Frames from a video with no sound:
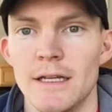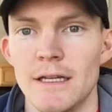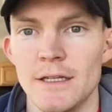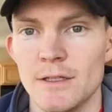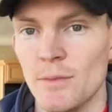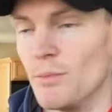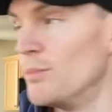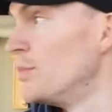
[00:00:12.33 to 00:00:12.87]
it
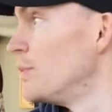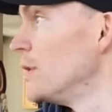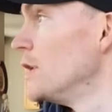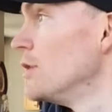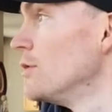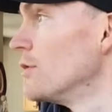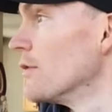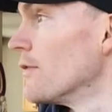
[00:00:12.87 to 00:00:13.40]
is a
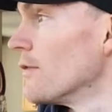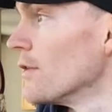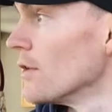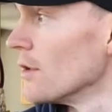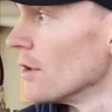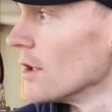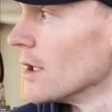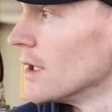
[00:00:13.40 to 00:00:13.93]

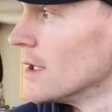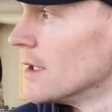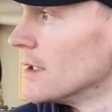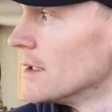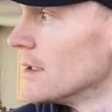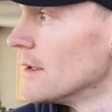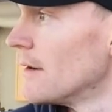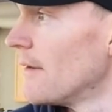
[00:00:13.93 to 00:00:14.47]
beautiful
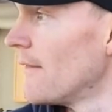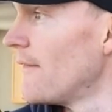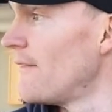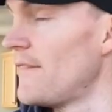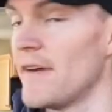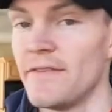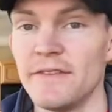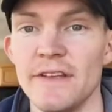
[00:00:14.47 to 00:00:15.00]

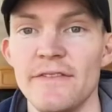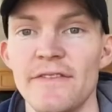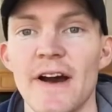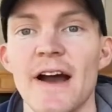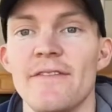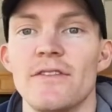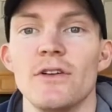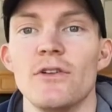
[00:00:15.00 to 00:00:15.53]

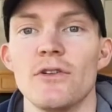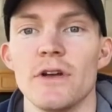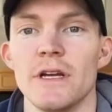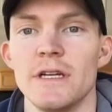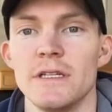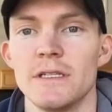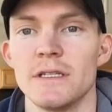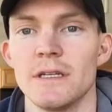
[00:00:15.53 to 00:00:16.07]
55
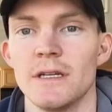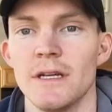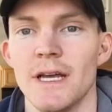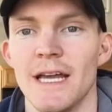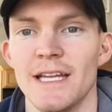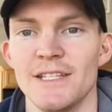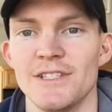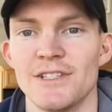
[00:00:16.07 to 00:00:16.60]
degrees
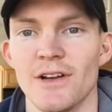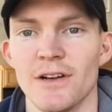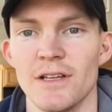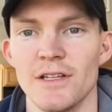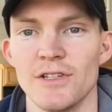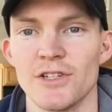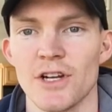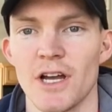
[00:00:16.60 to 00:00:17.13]
and
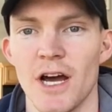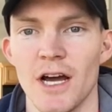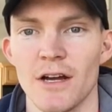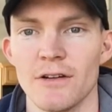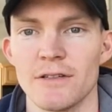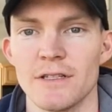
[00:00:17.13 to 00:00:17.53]
sunny in Chicago